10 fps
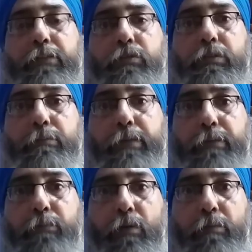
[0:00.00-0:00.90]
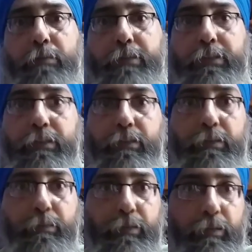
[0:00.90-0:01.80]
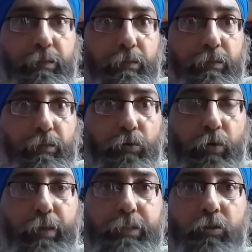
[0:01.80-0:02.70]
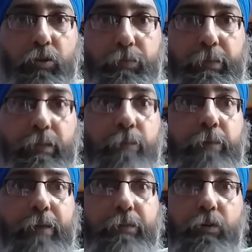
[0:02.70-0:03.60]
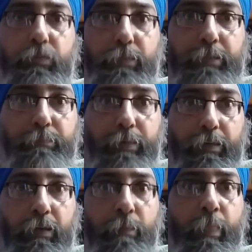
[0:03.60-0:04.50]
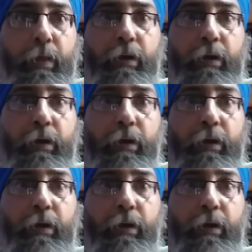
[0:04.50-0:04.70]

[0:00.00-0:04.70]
was a big problem in a localized hospital, private hospital in Patna,